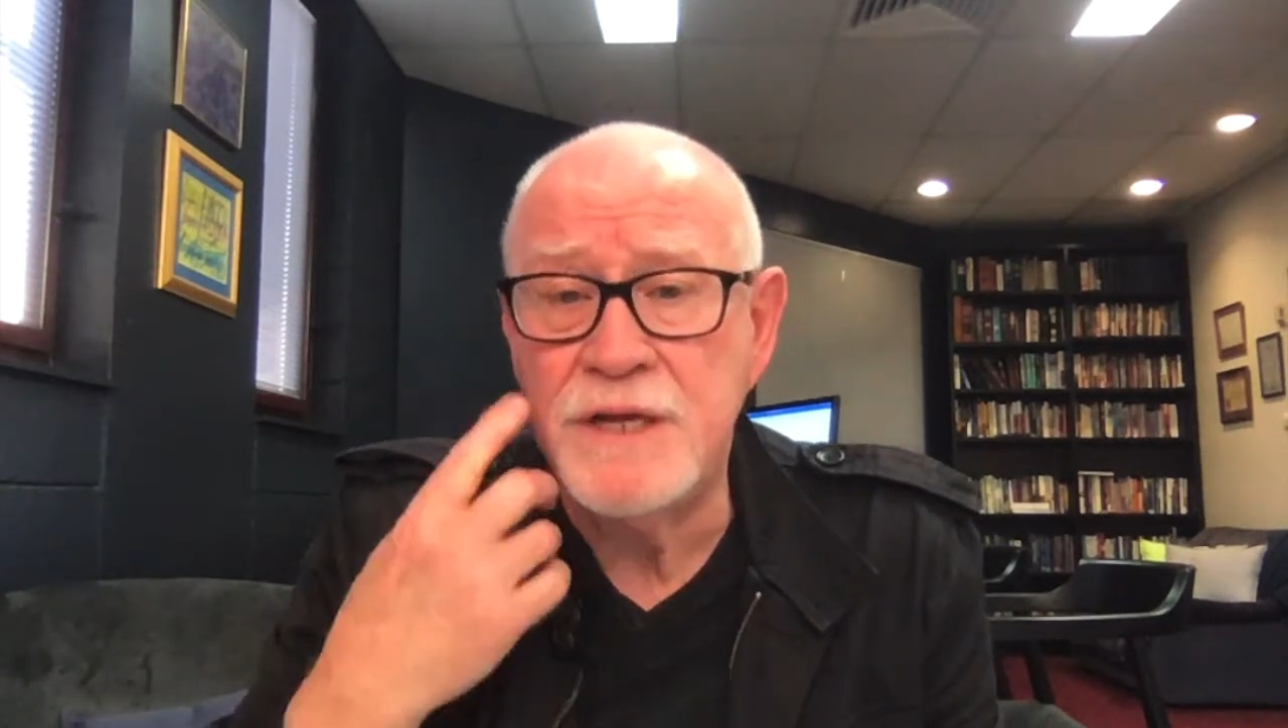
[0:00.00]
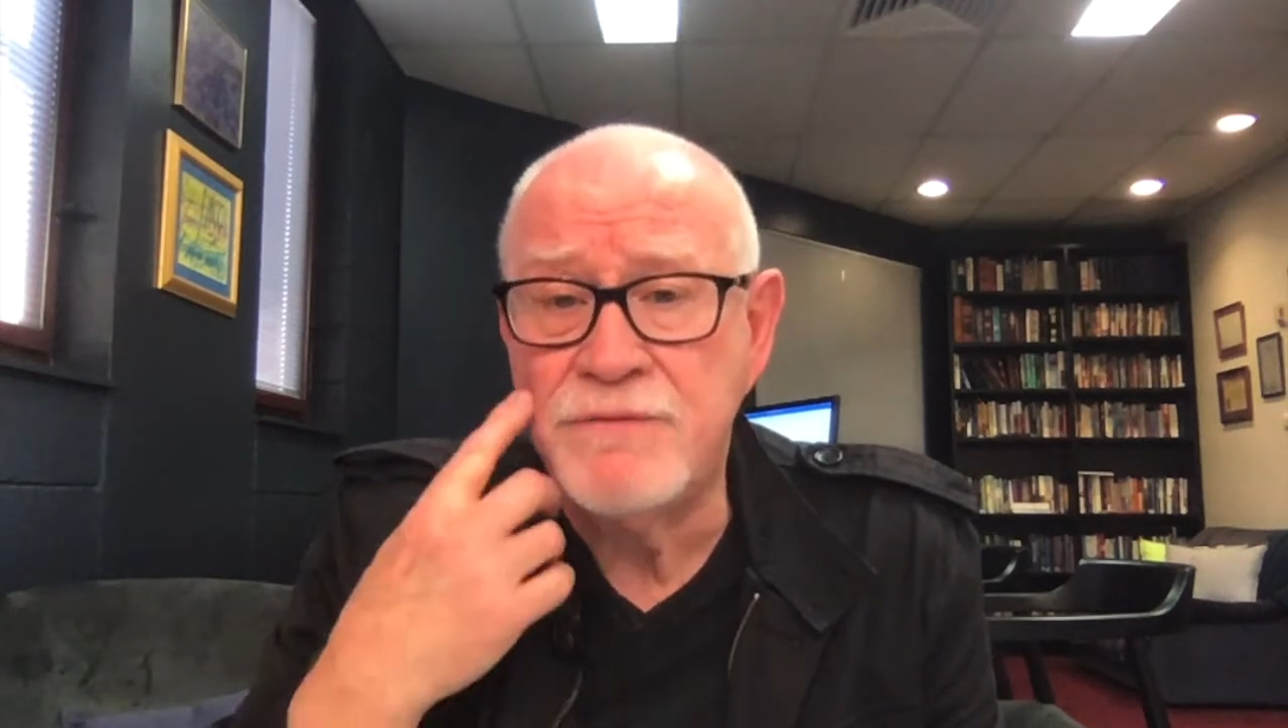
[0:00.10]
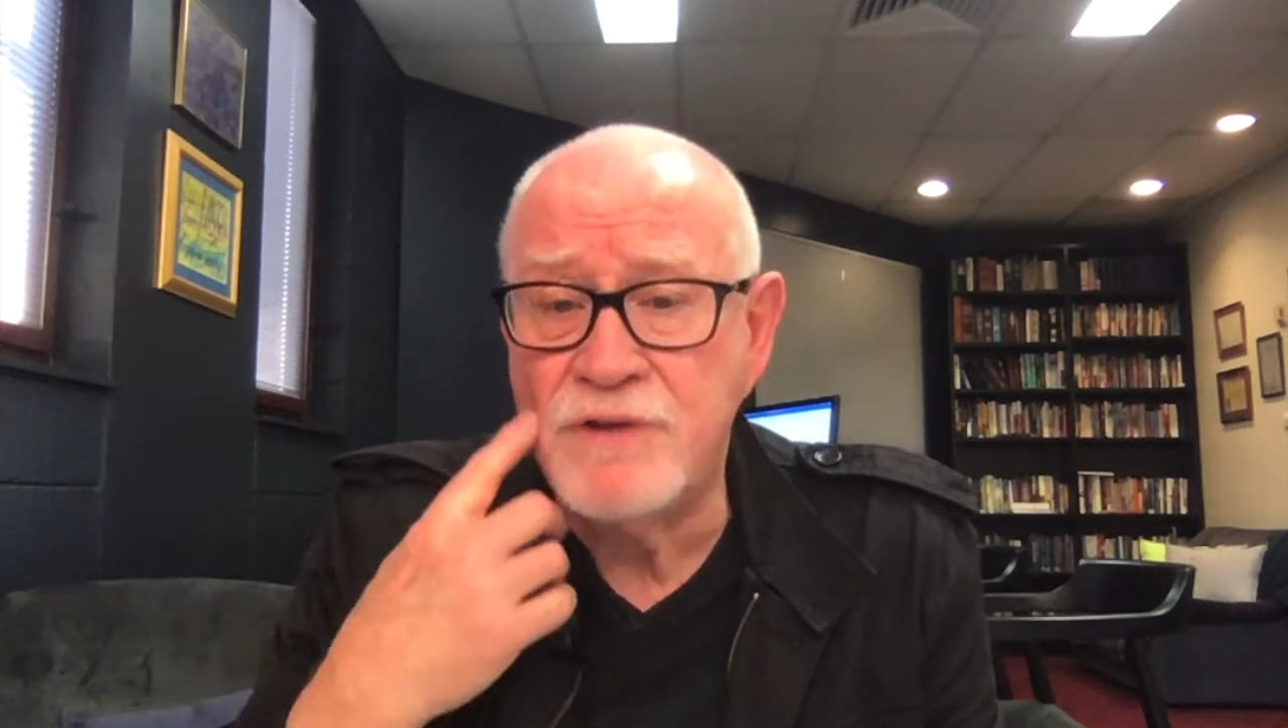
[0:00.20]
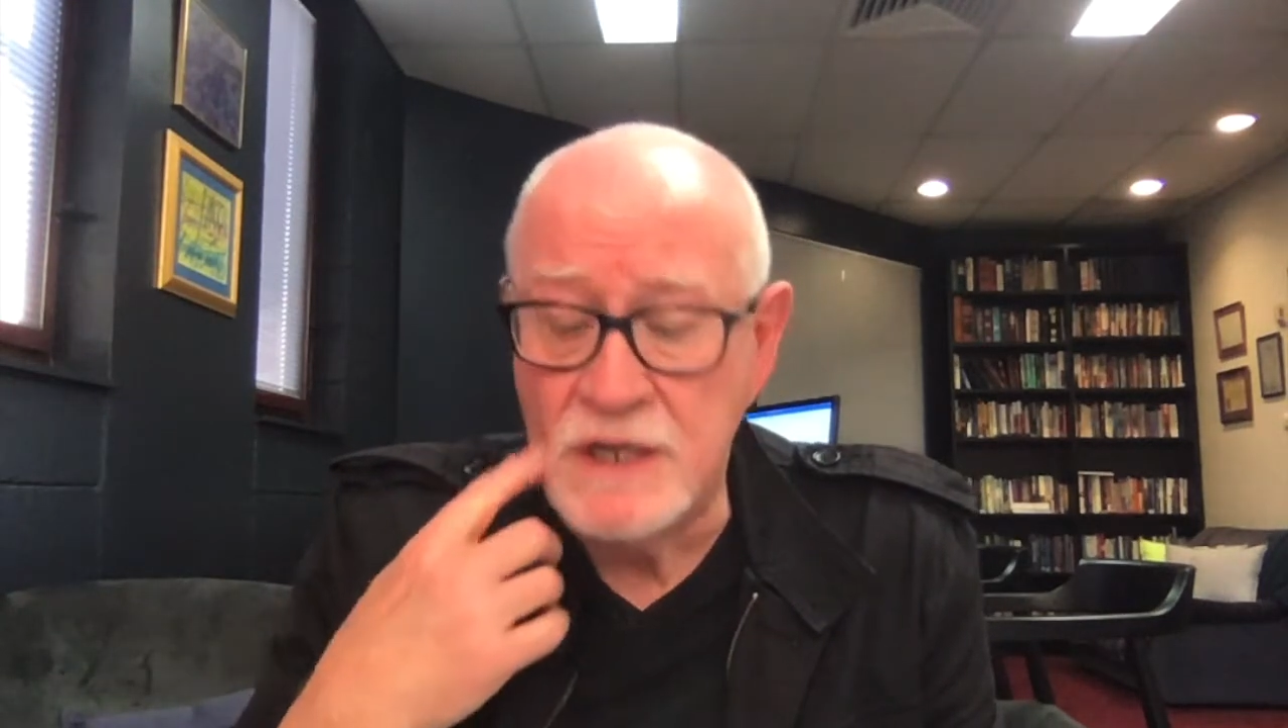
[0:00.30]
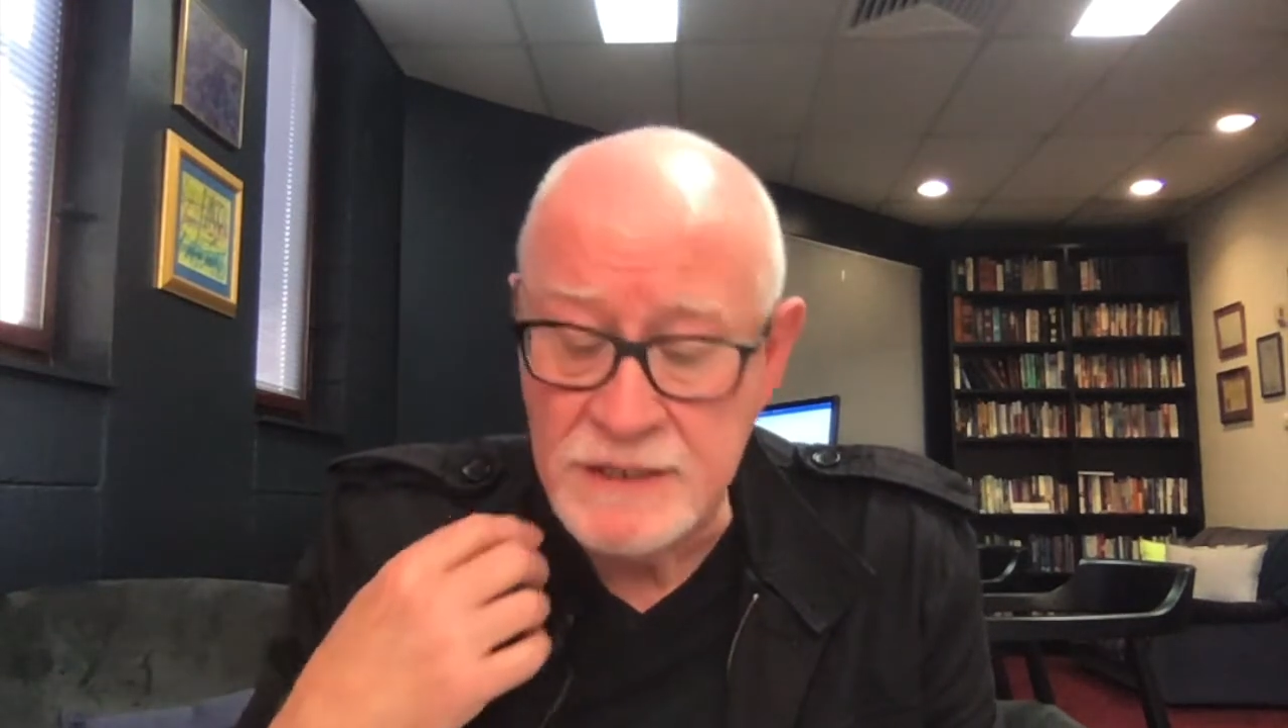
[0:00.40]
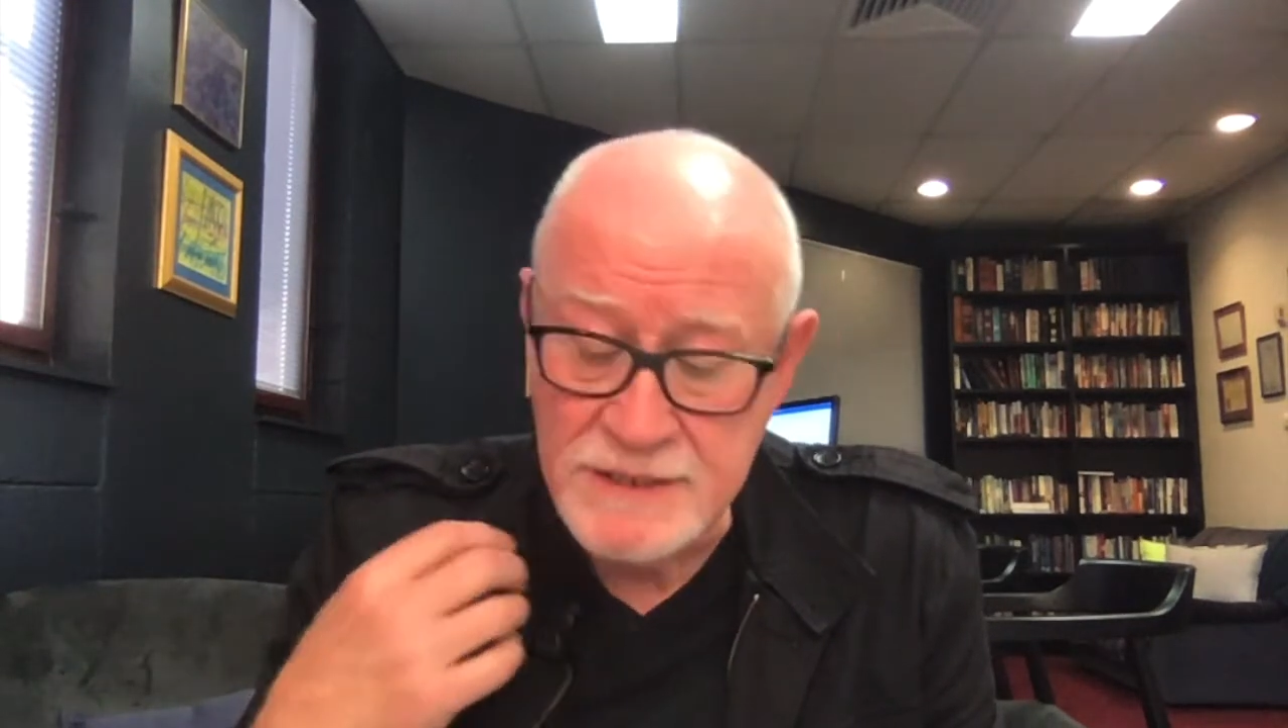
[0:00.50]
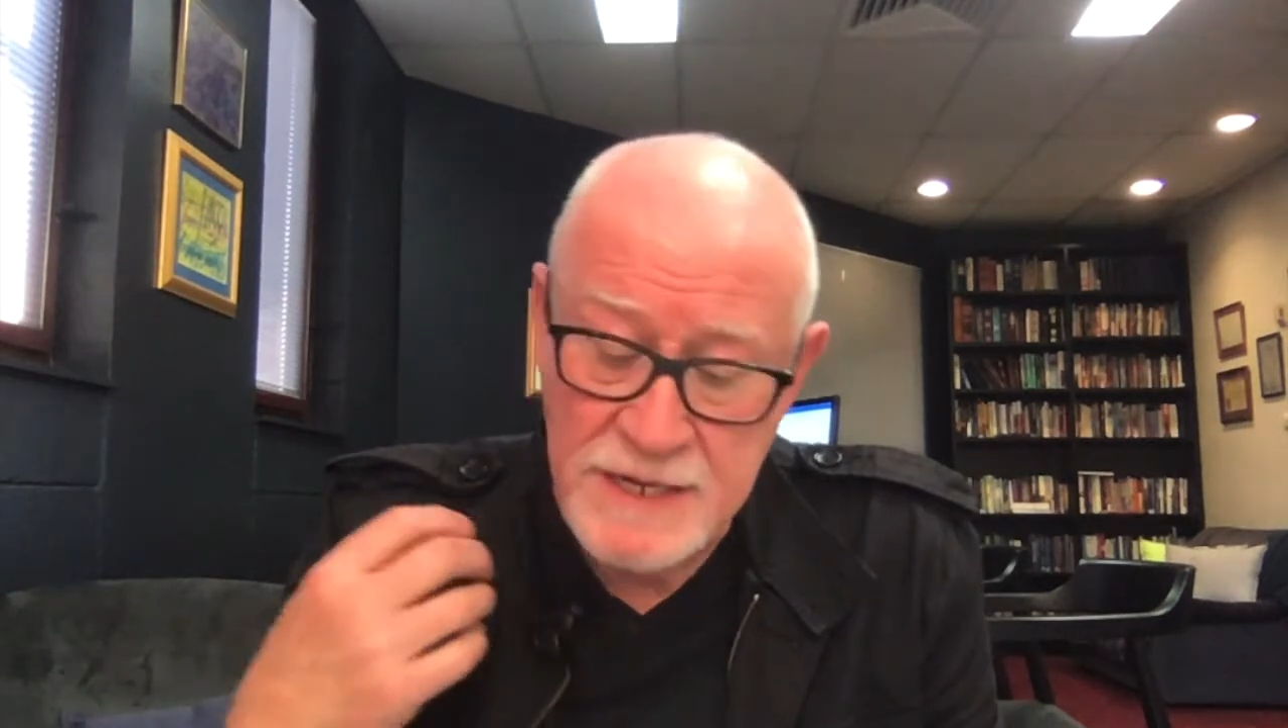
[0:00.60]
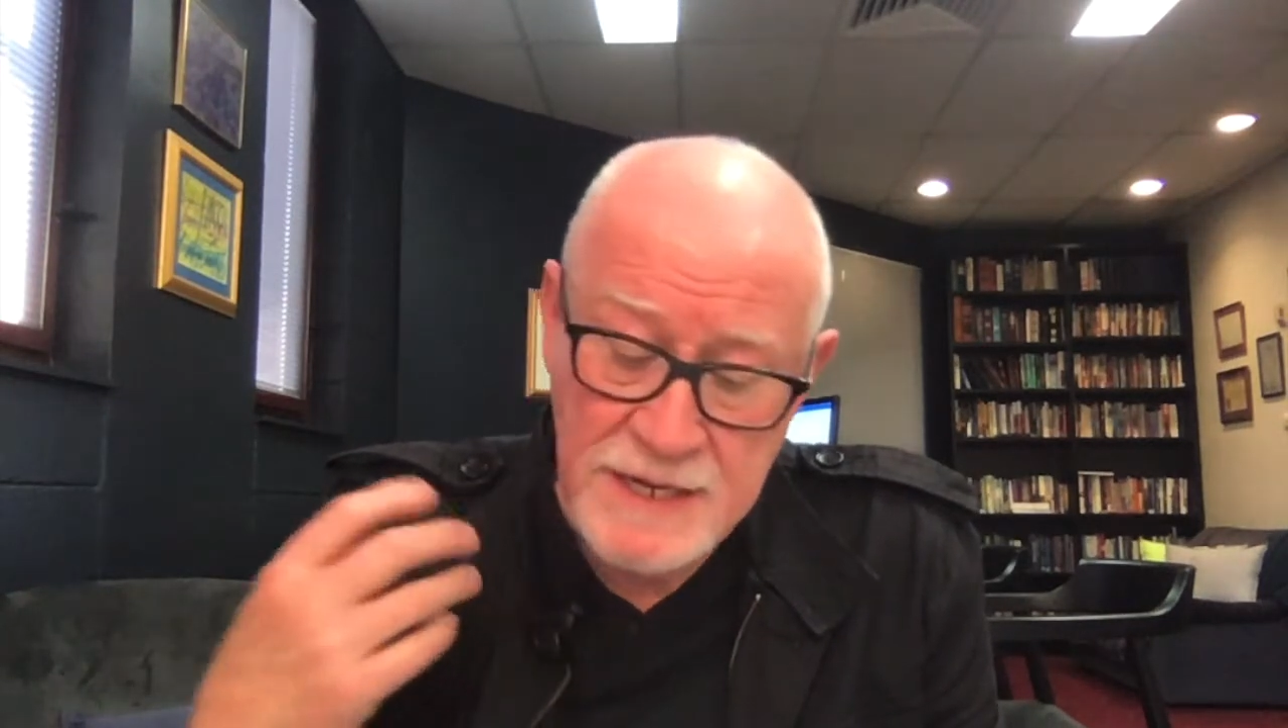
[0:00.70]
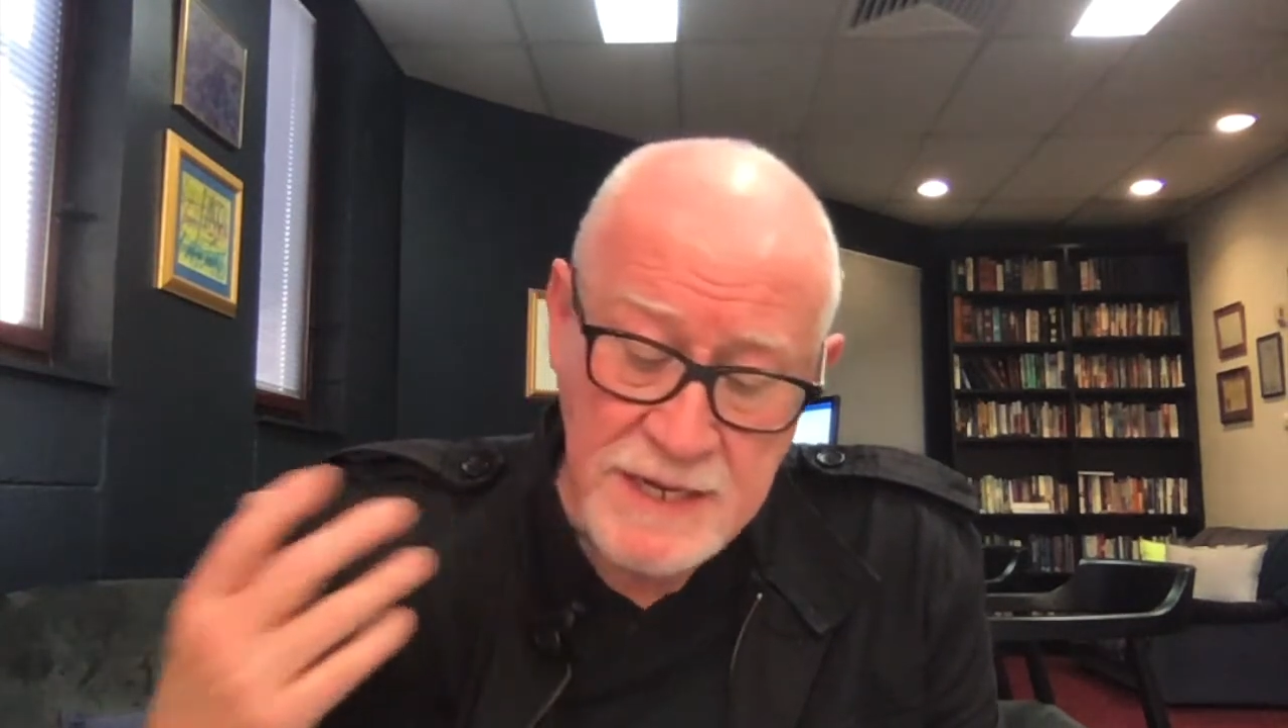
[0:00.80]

giftings,